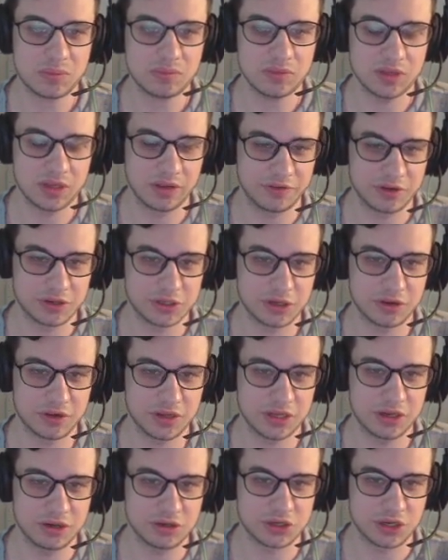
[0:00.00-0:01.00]
If you're
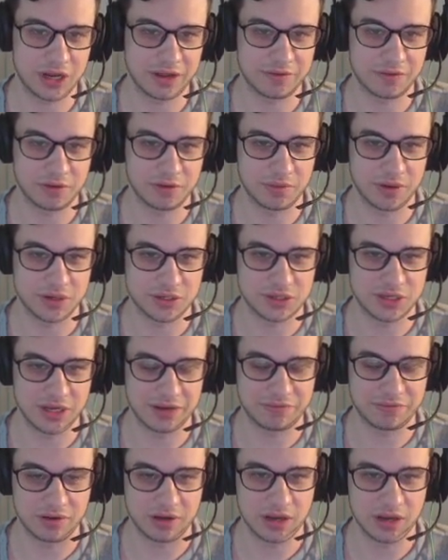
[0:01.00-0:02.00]
turtling, you should have a much
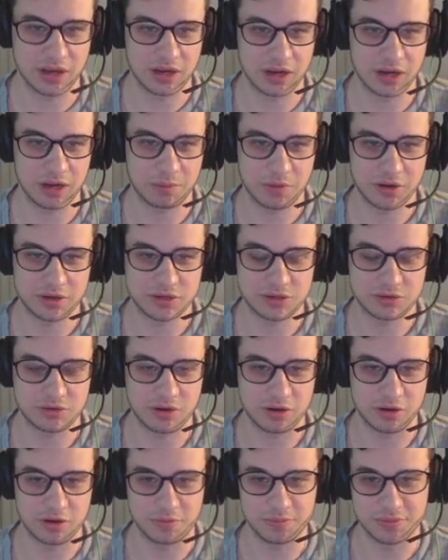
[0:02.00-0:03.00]
safer king and a much
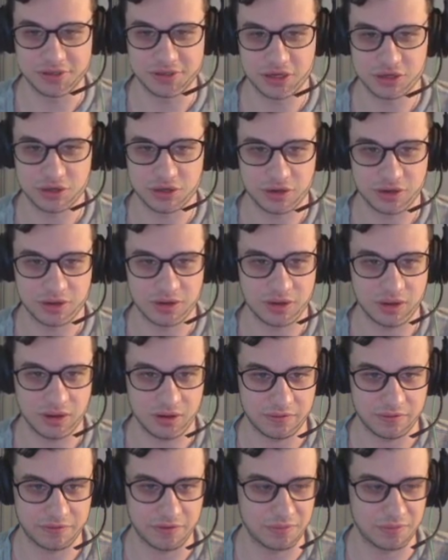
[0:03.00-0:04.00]
stronger position
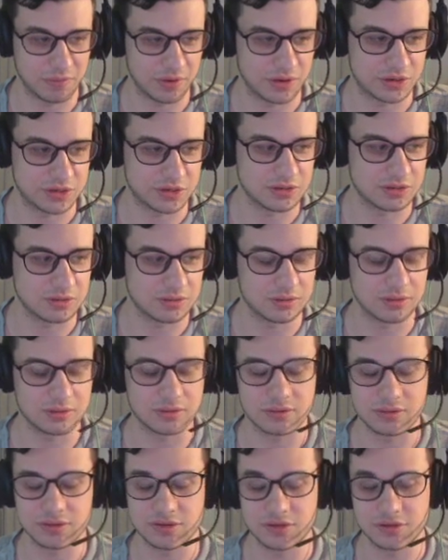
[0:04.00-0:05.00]
from which
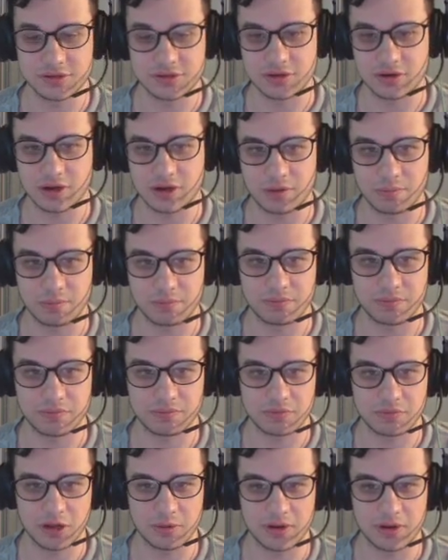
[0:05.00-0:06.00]
to start
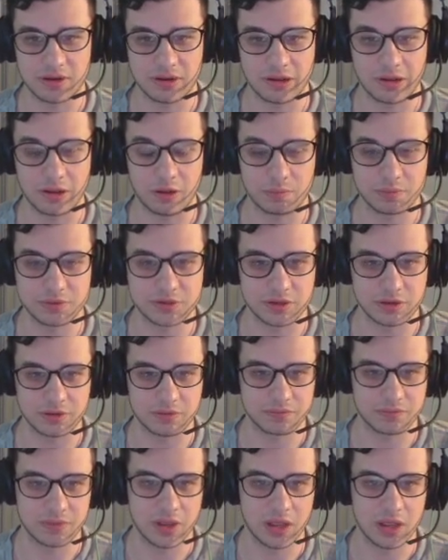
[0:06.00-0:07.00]
coming to help.
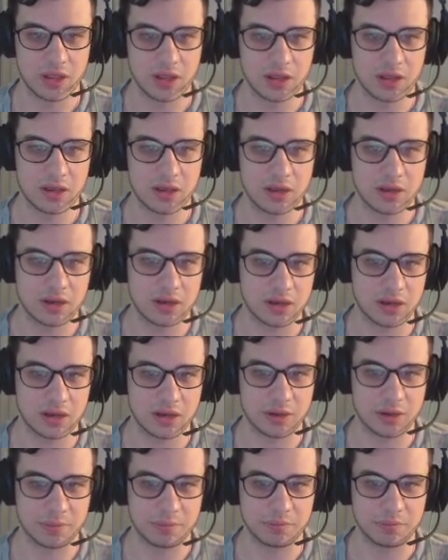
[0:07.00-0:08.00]
So
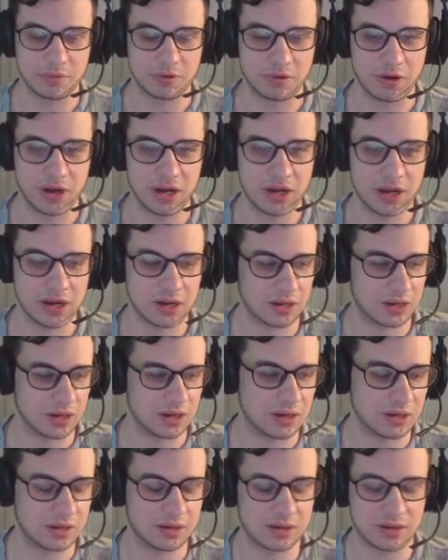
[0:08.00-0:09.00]
green had
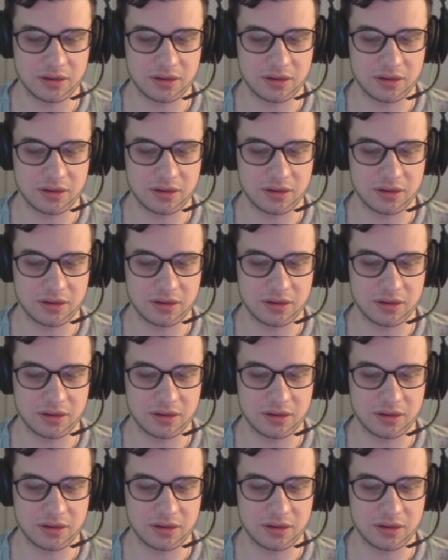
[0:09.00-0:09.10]
like